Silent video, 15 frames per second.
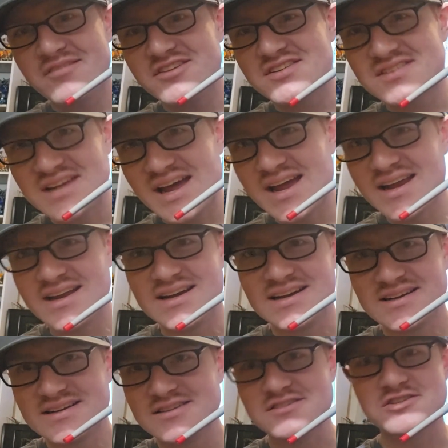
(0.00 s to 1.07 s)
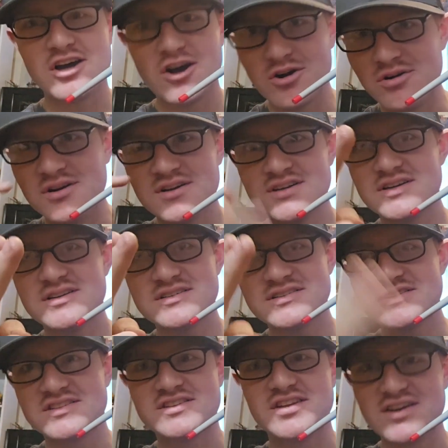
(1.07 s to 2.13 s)
to say. So,
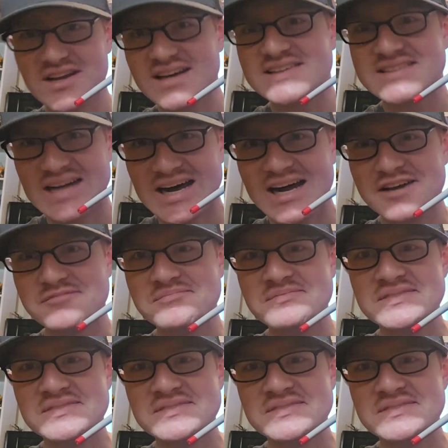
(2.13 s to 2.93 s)
till next time,